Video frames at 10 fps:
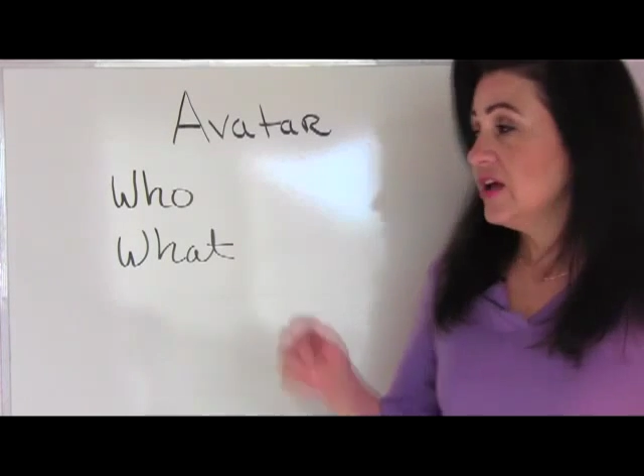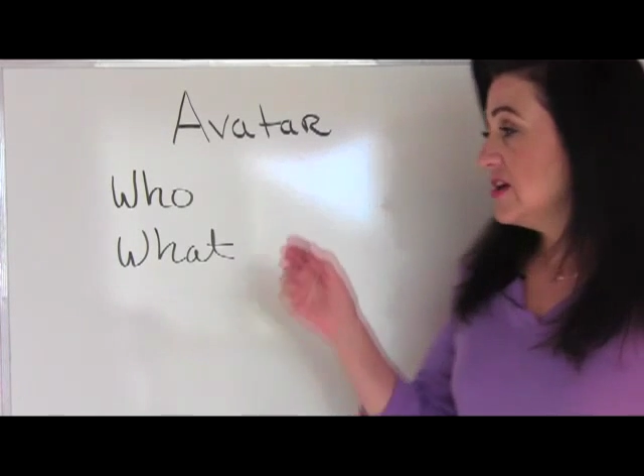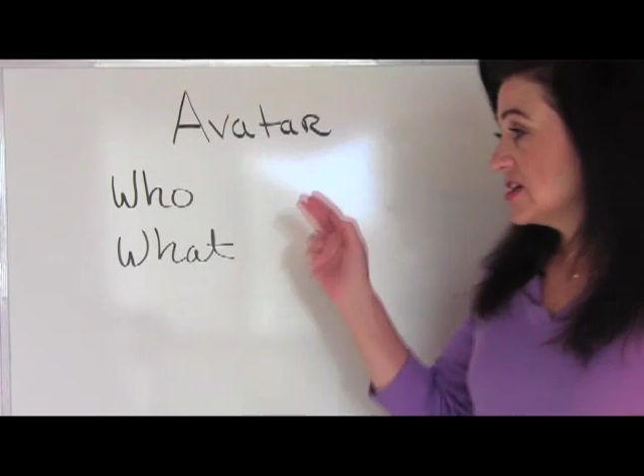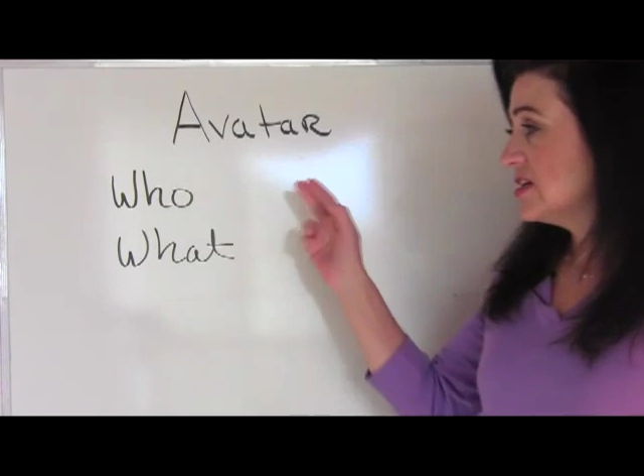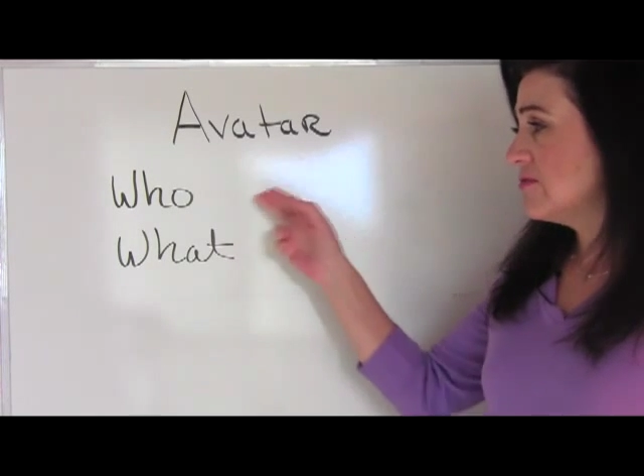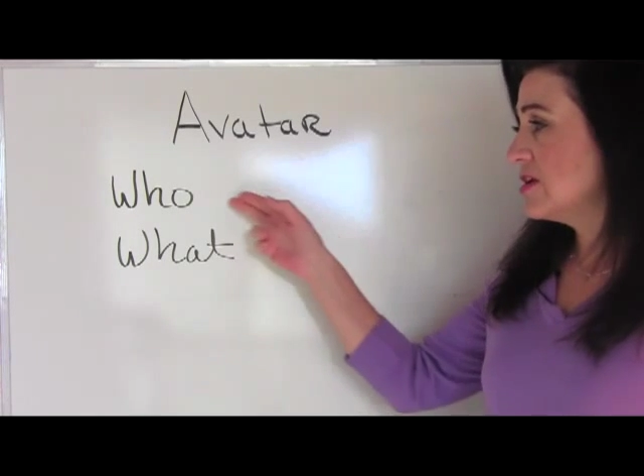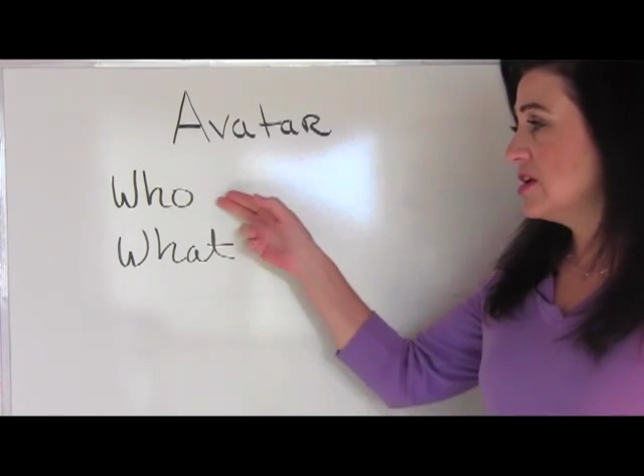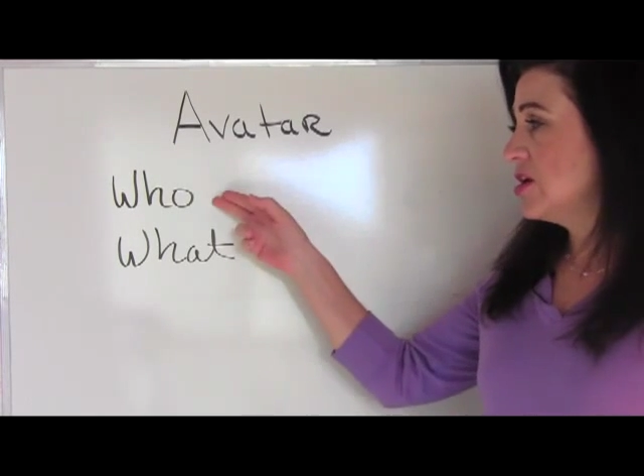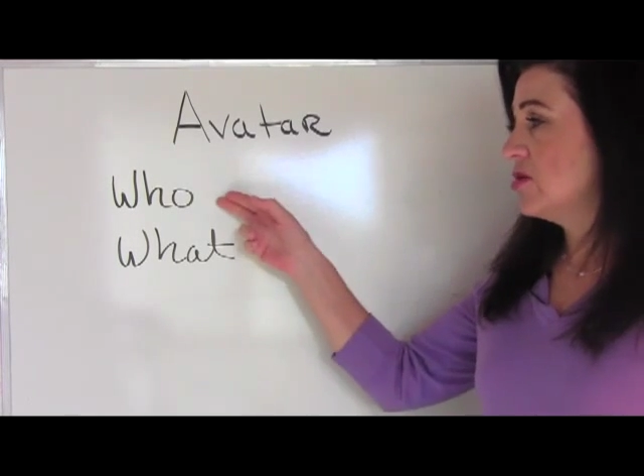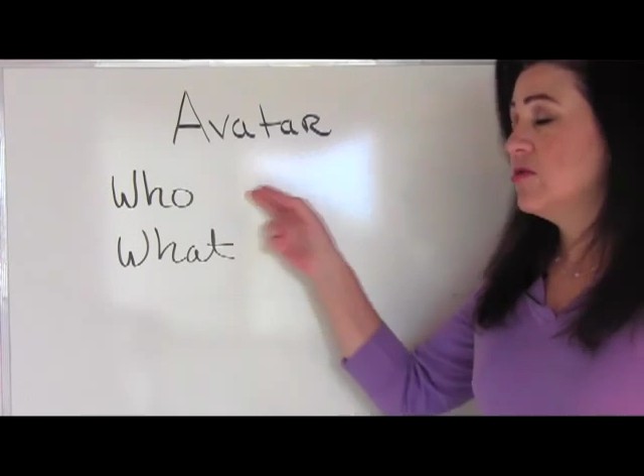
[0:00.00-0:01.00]
You're going to want
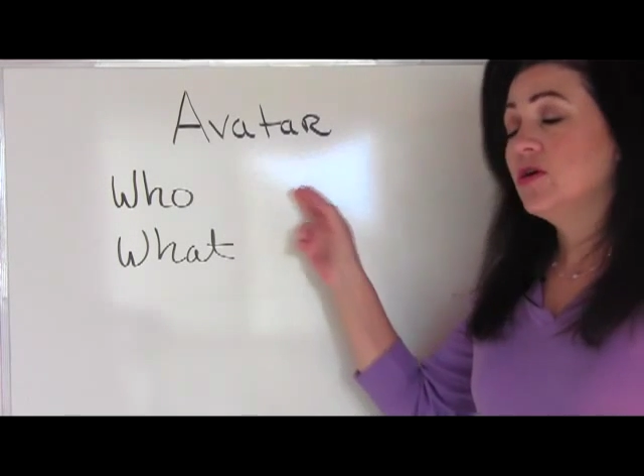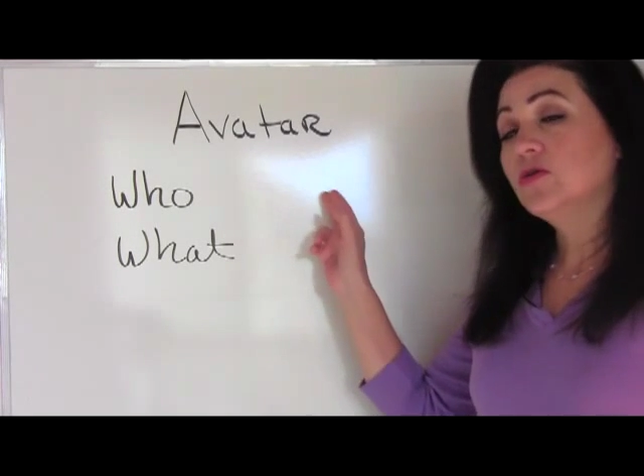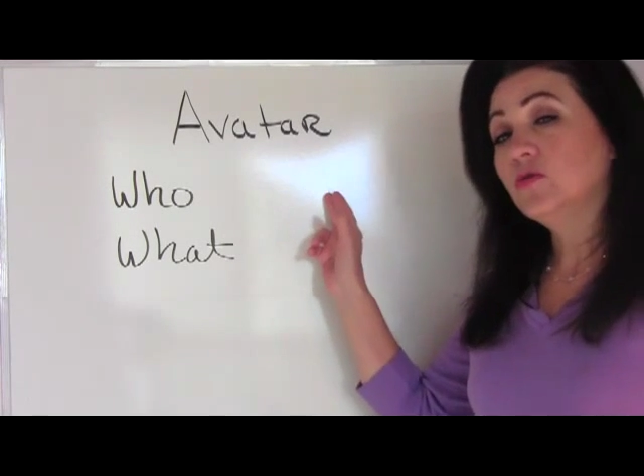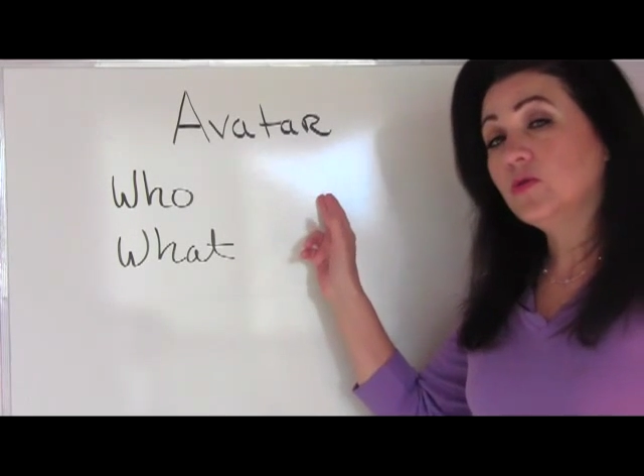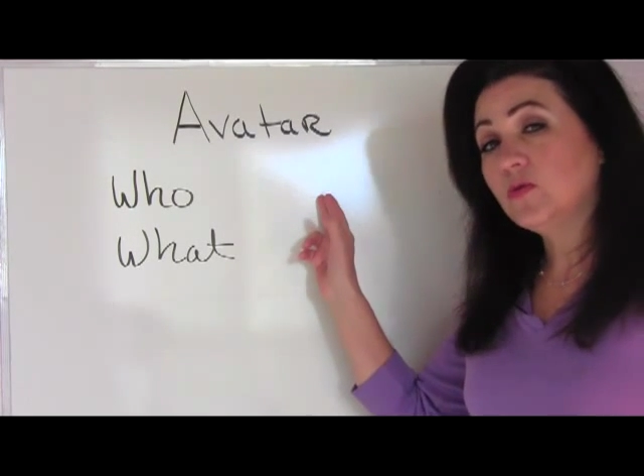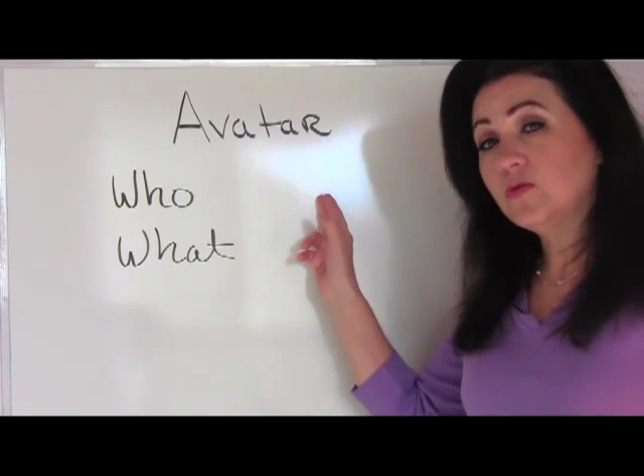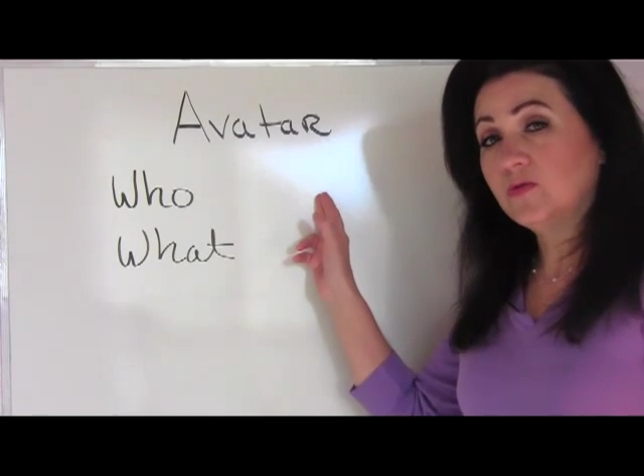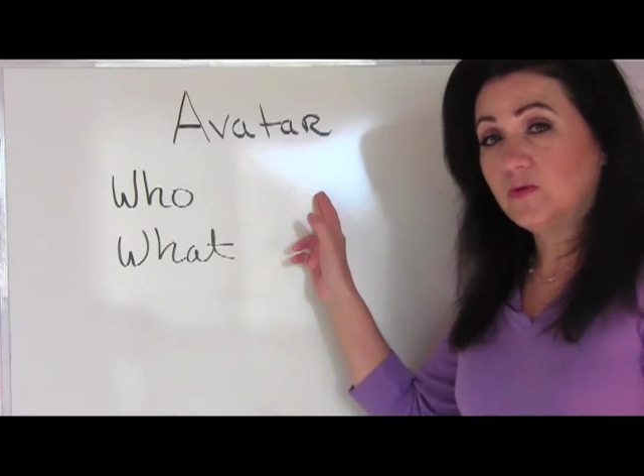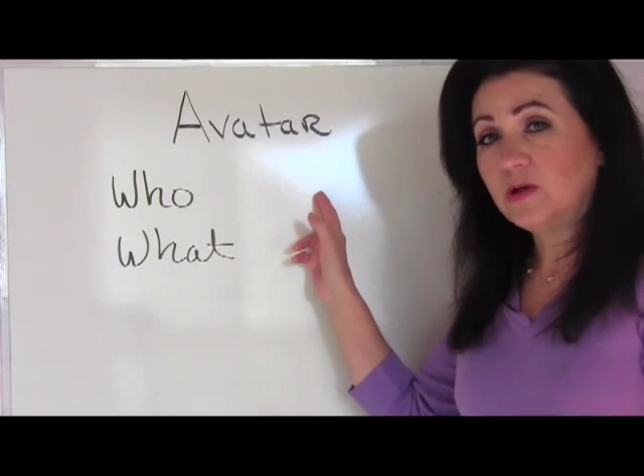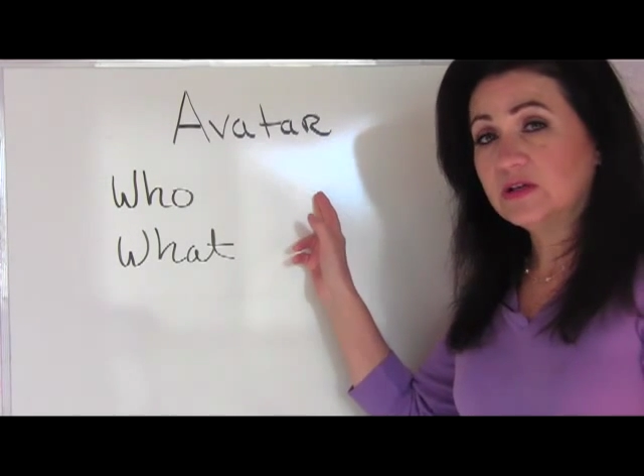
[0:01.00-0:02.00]
to know
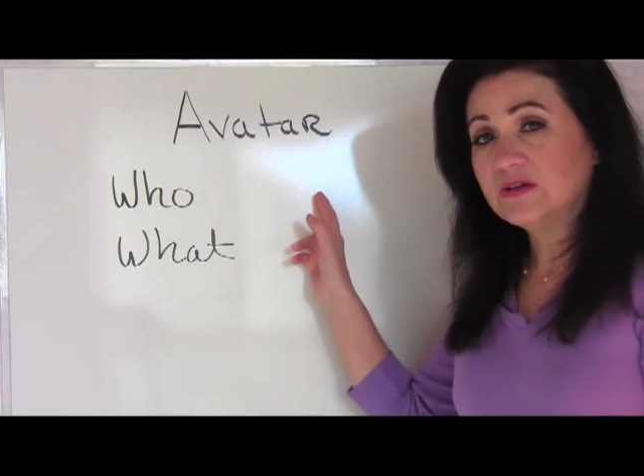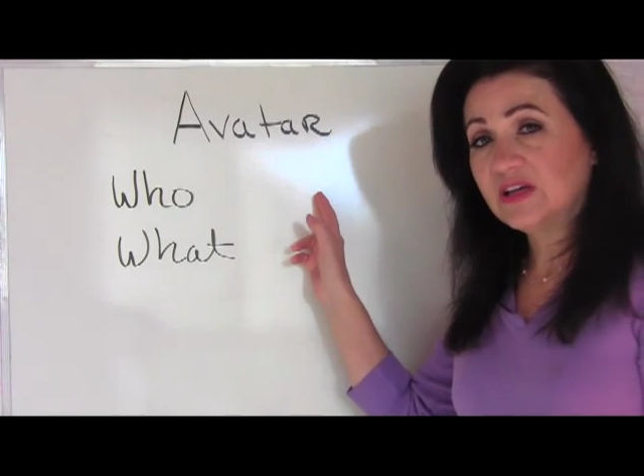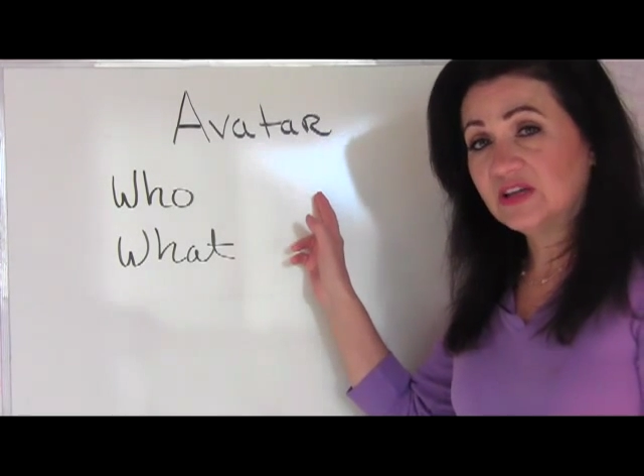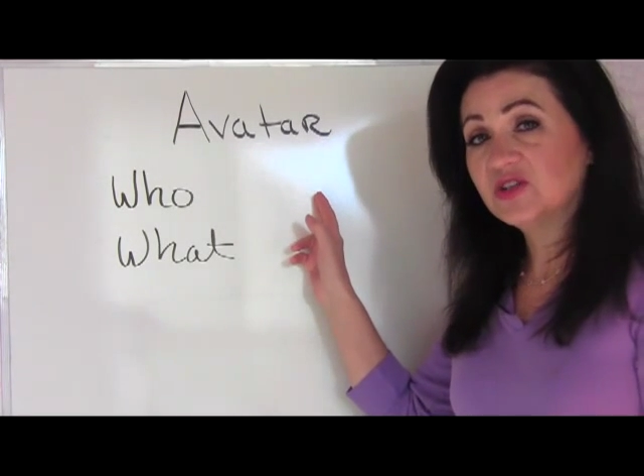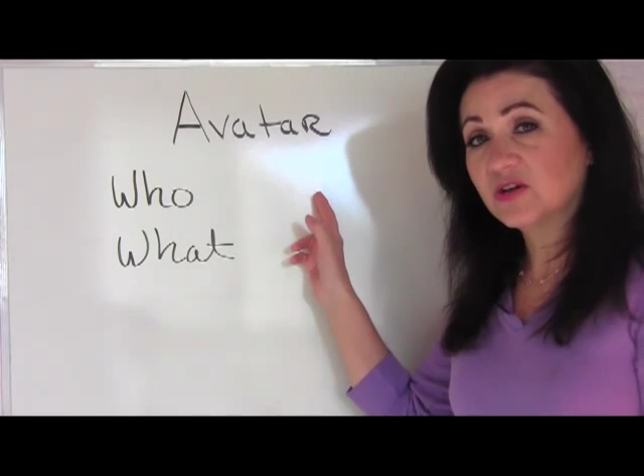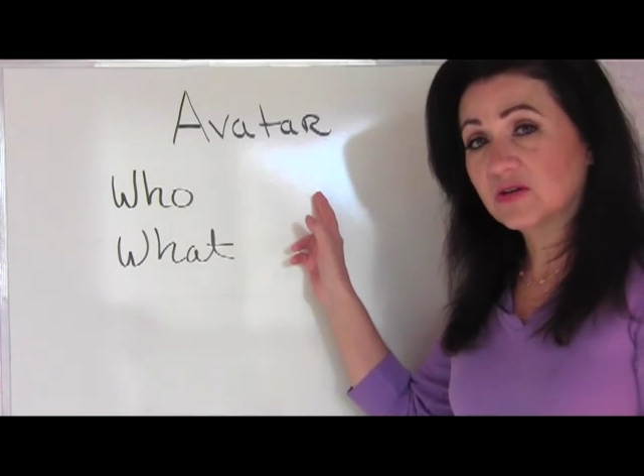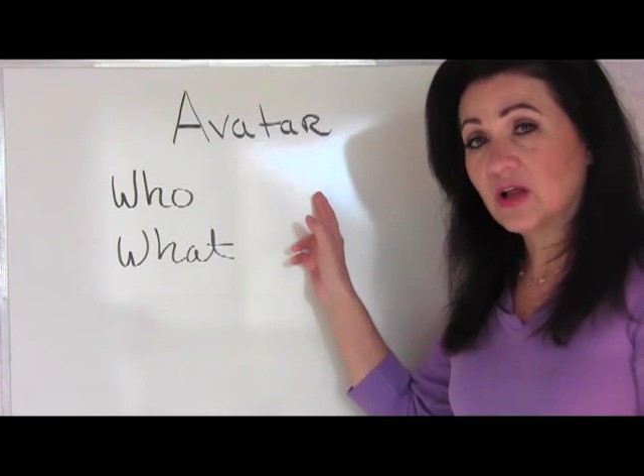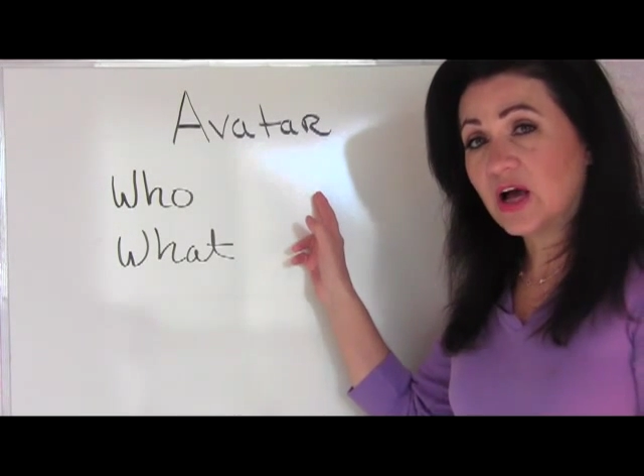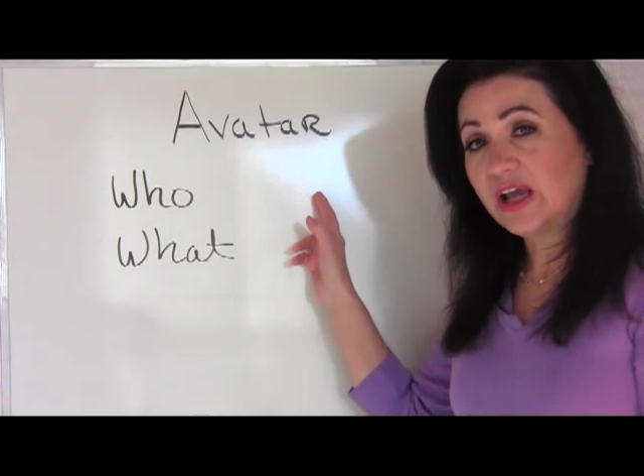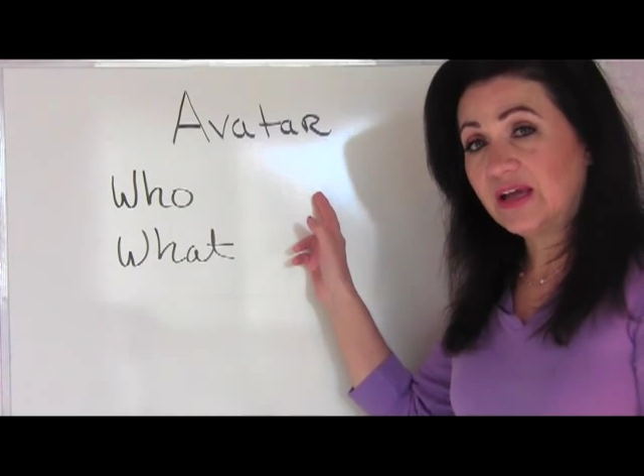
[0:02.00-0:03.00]
who is your
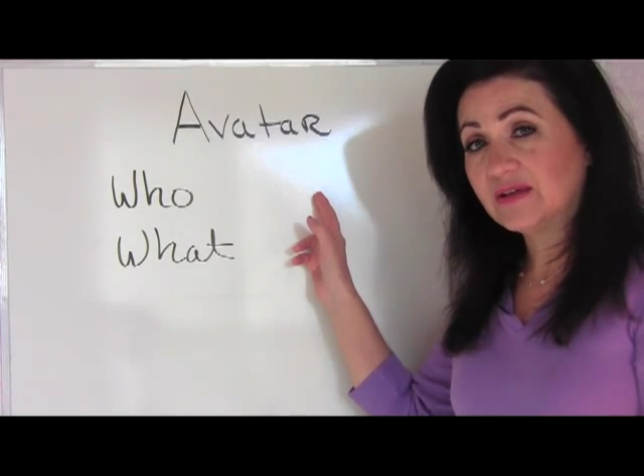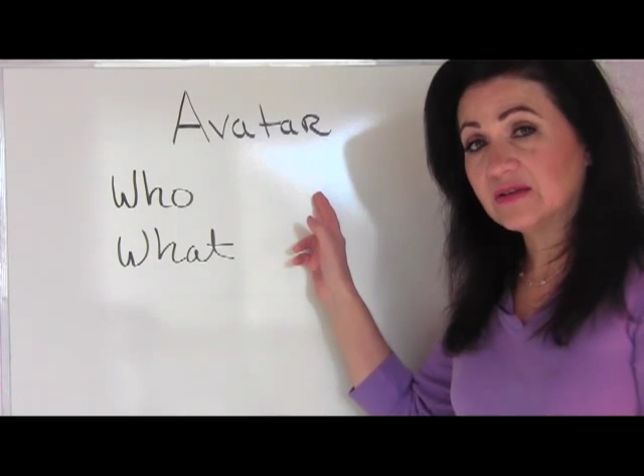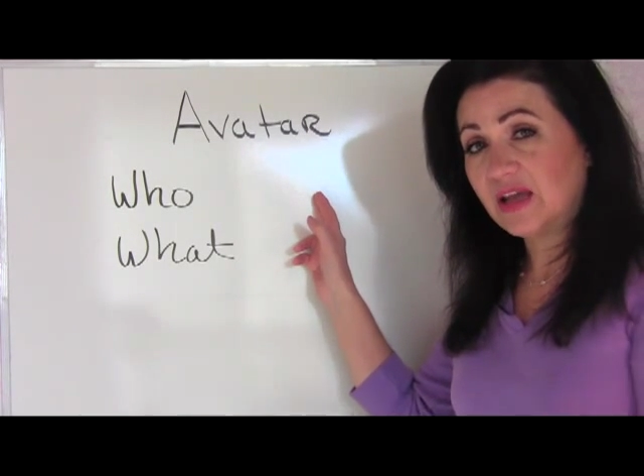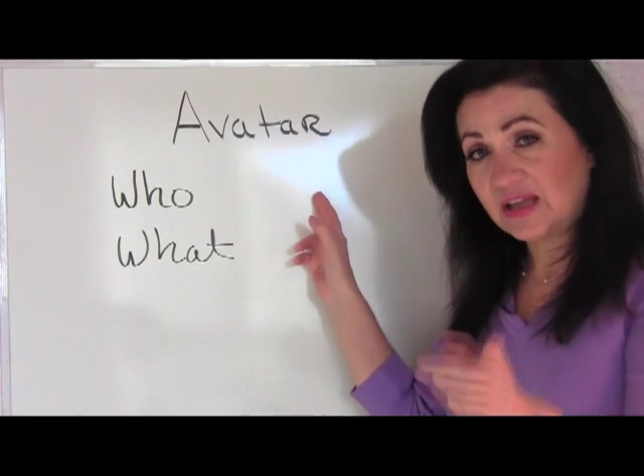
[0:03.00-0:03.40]
client,